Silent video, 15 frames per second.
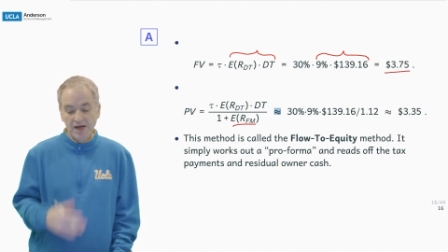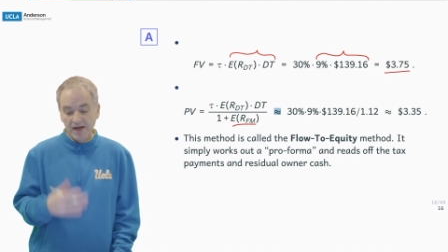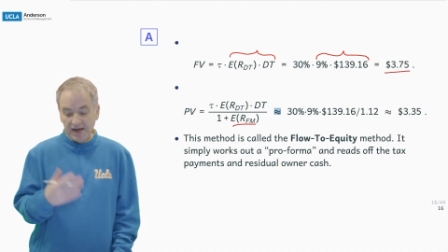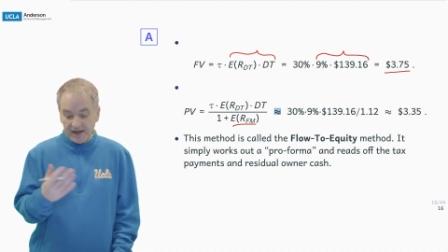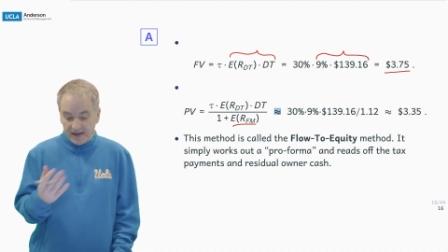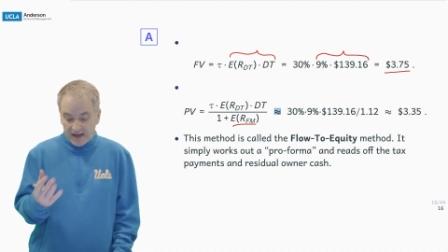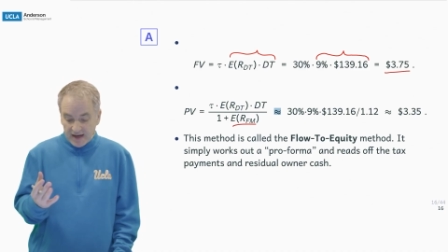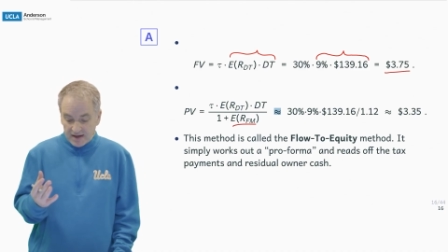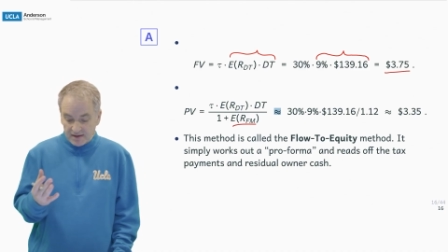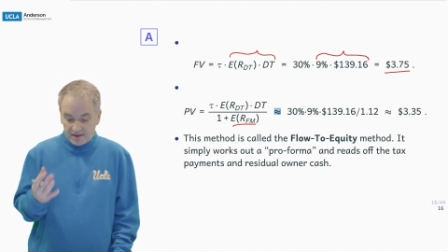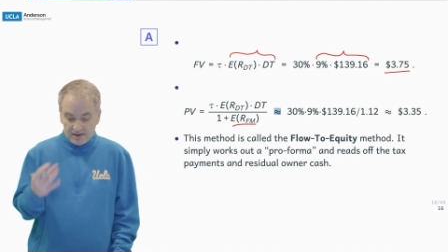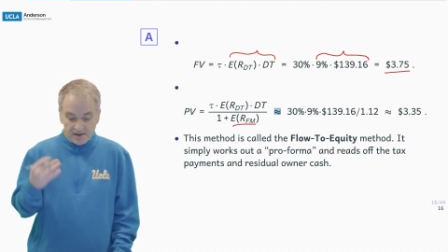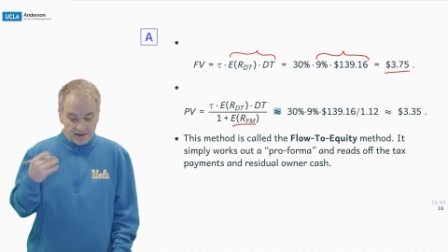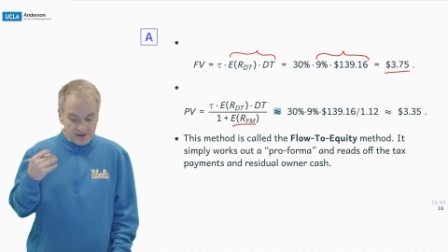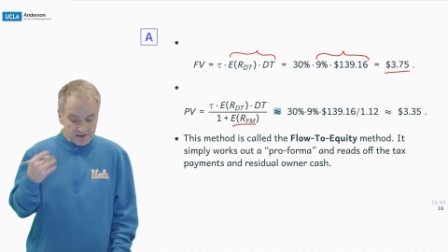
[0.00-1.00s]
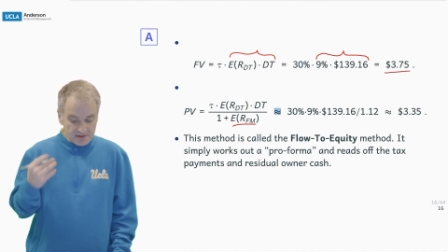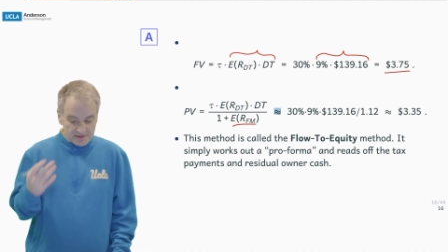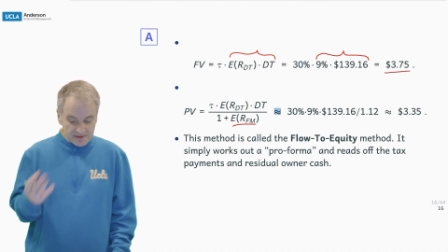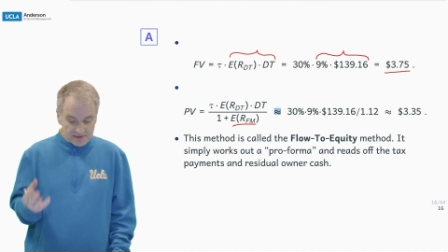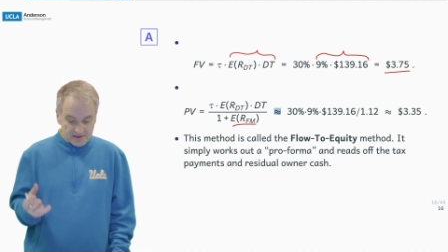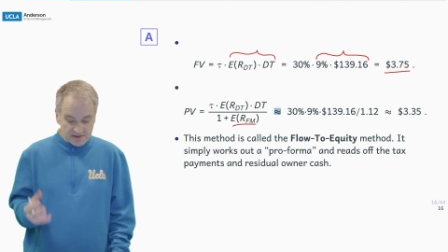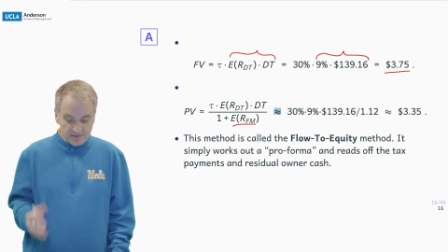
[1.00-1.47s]
Again, this
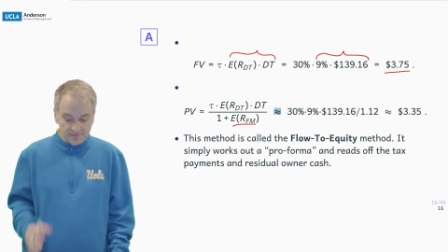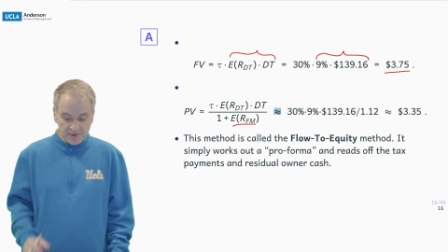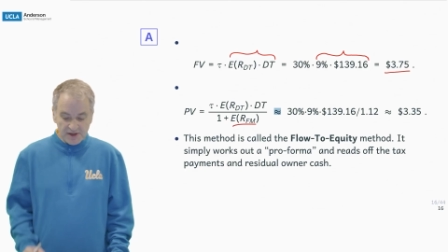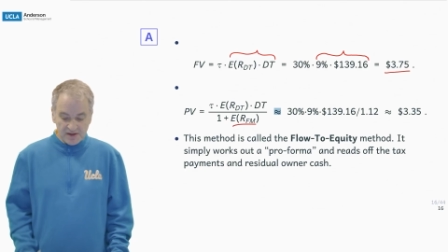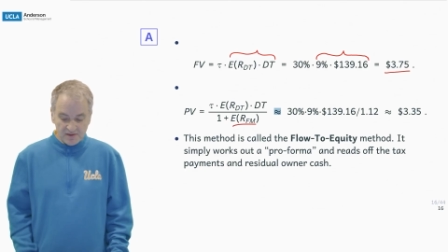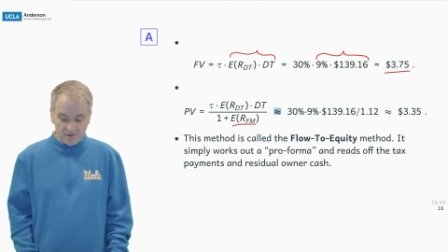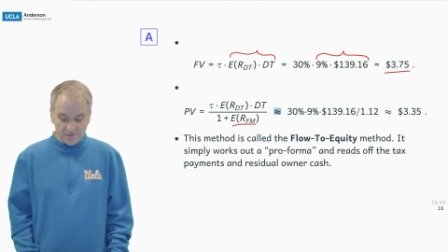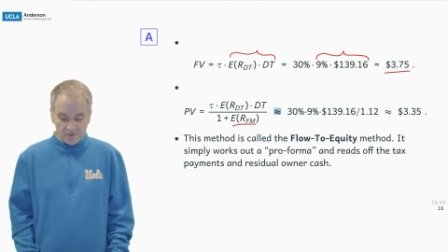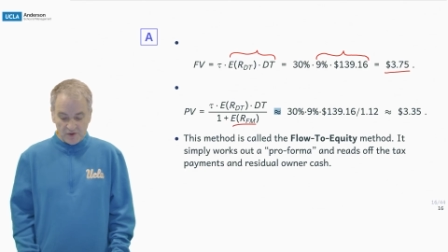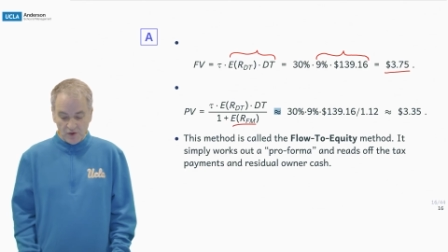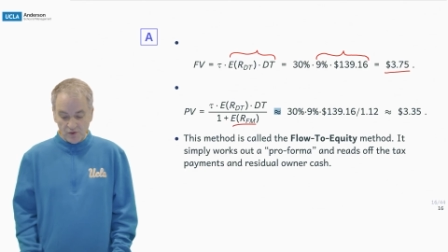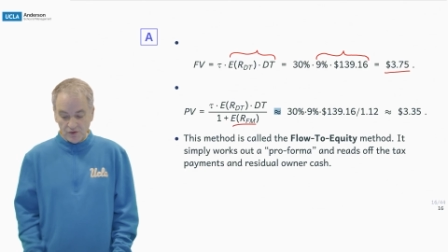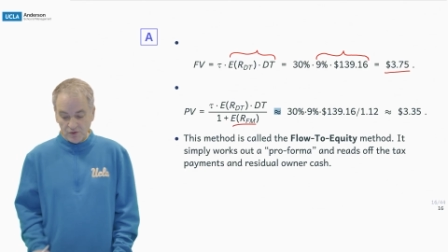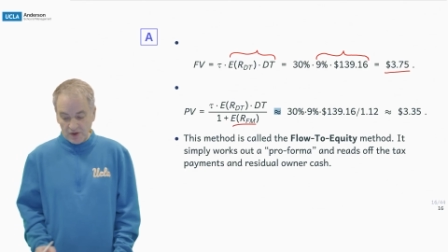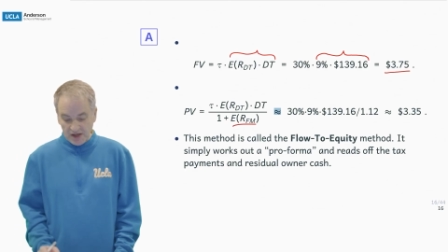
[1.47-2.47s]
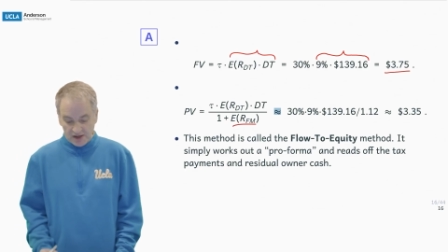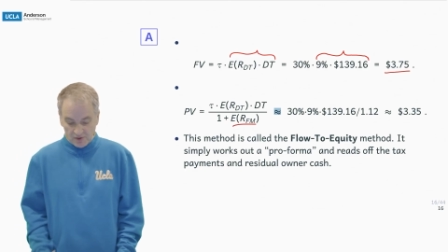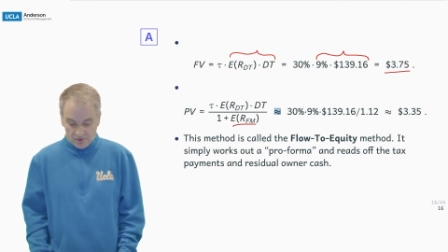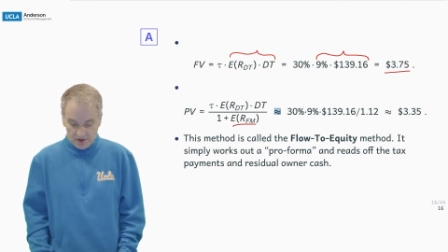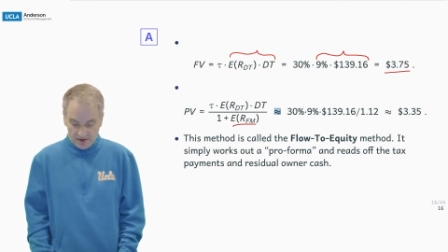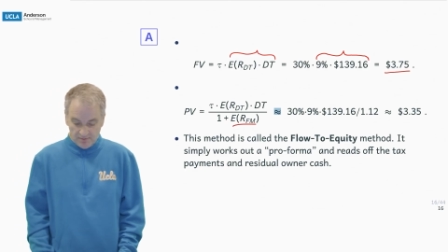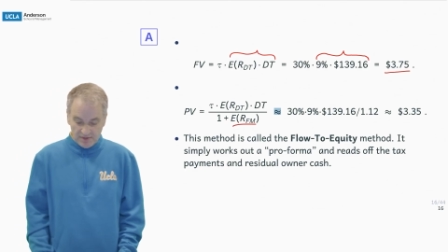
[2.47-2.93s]
is simply the flow to
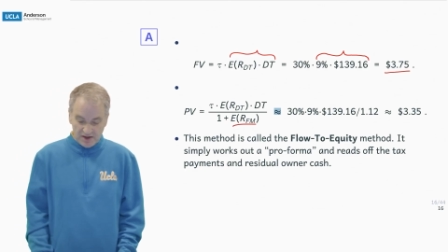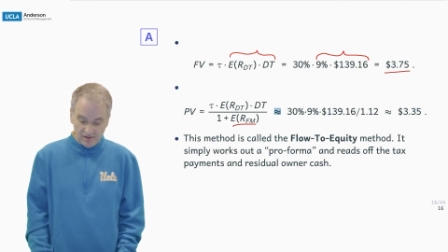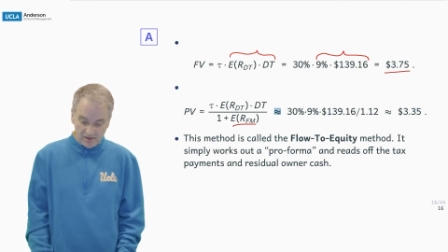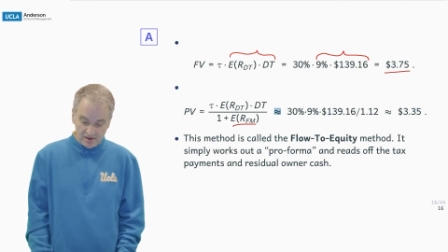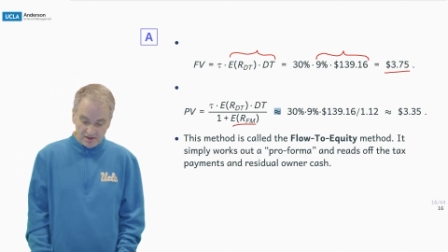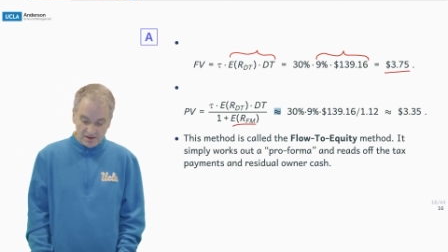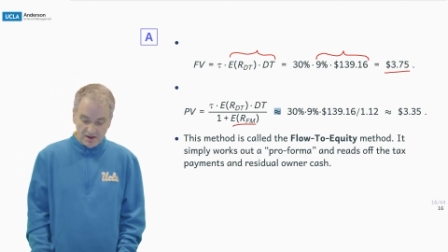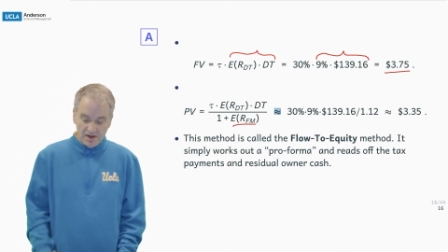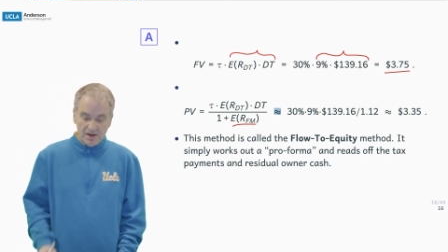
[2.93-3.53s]
equity method.